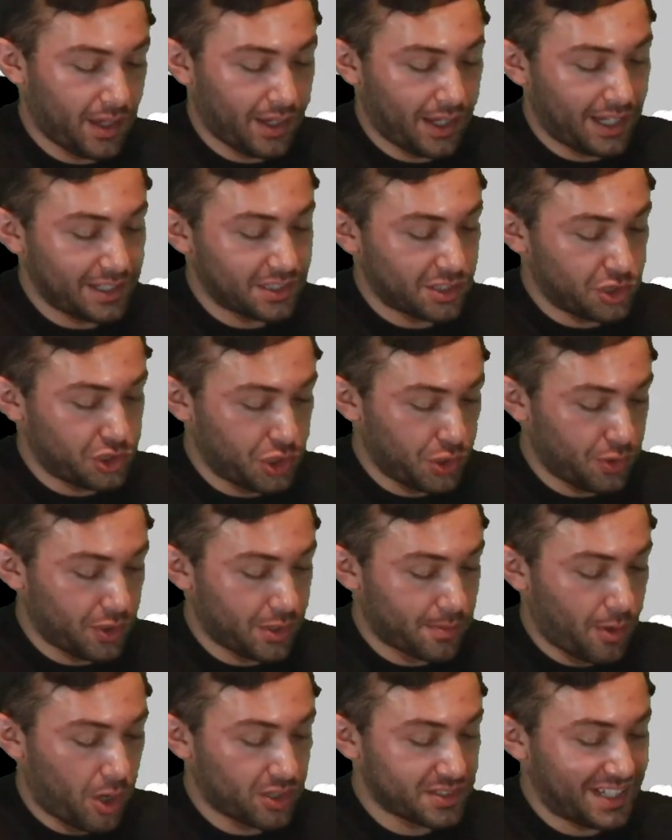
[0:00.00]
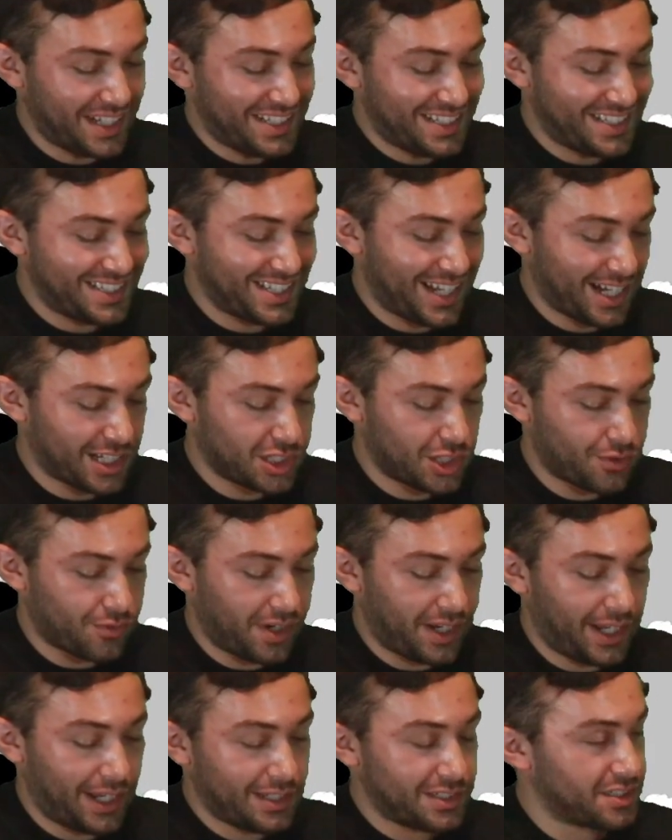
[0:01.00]
He's a junior, Mars. He's
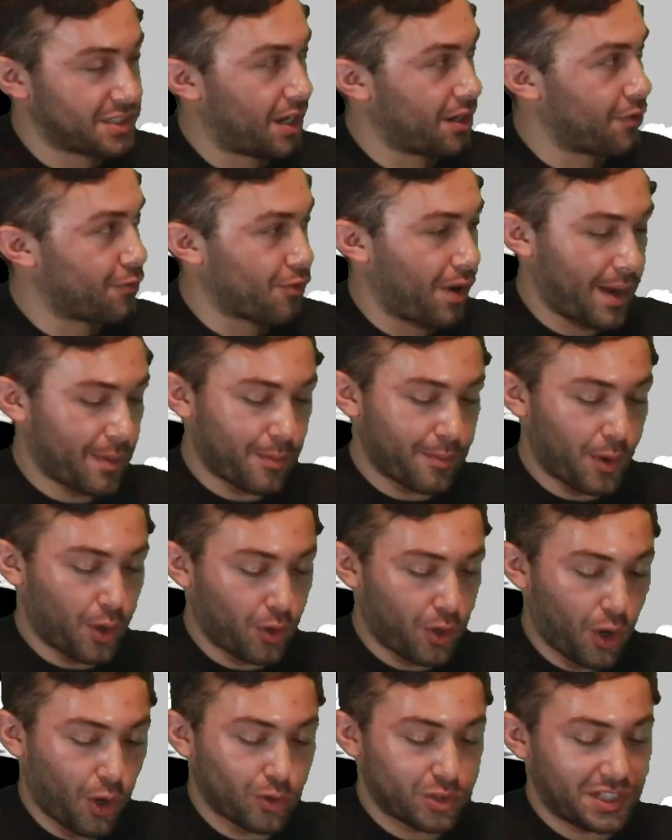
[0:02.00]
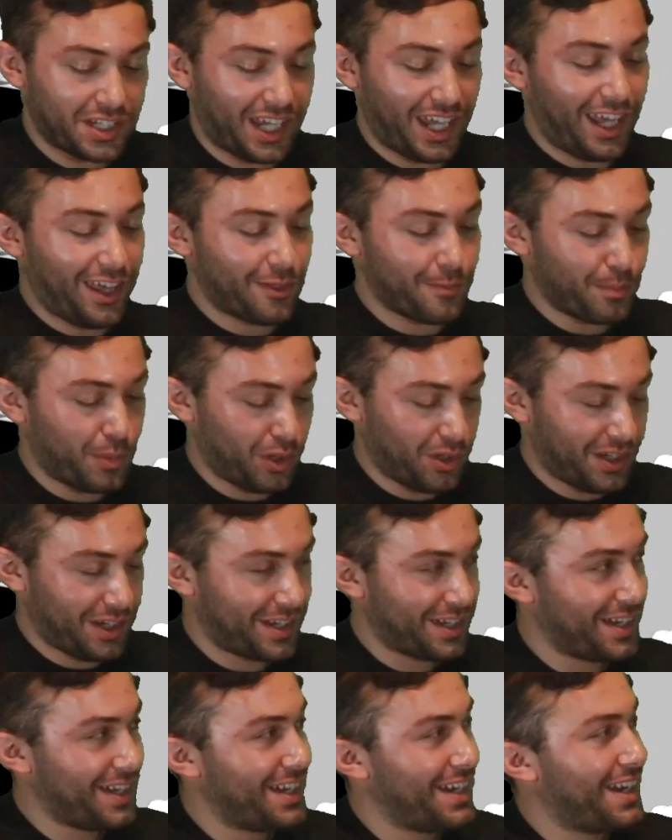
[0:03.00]
6'3". He's son of Ramapo coach Keith
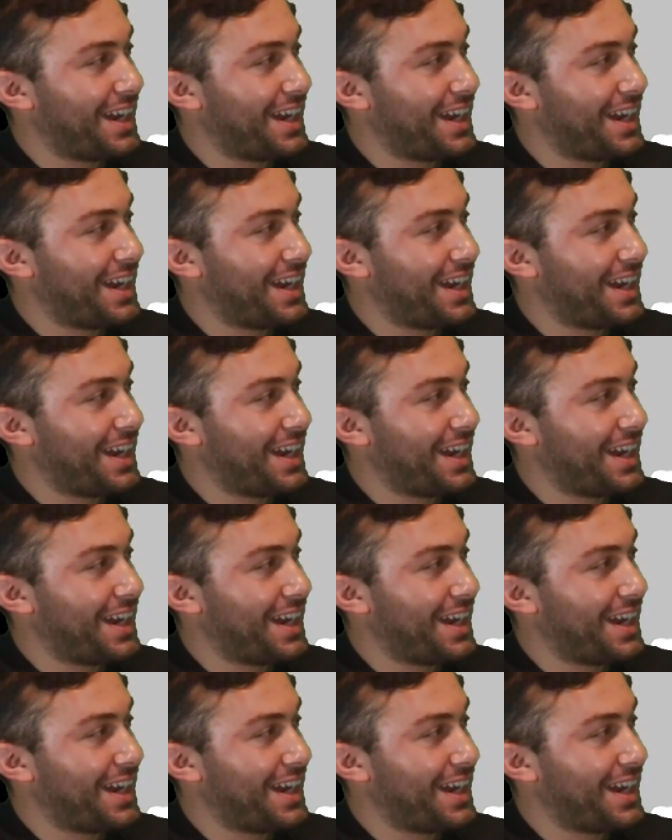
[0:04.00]
Bullock.